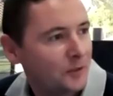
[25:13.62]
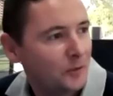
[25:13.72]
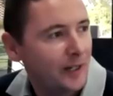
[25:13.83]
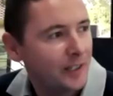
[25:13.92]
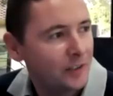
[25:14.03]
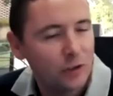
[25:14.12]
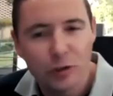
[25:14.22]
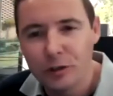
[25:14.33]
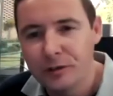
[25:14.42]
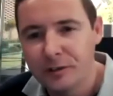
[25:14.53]
so, why did you
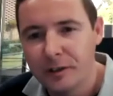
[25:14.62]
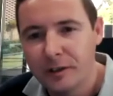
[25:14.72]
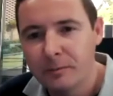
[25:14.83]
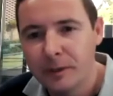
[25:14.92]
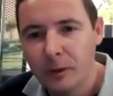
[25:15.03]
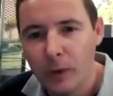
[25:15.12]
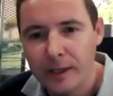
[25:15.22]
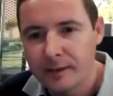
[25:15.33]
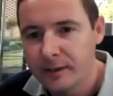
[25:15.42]
choose the the Midwest?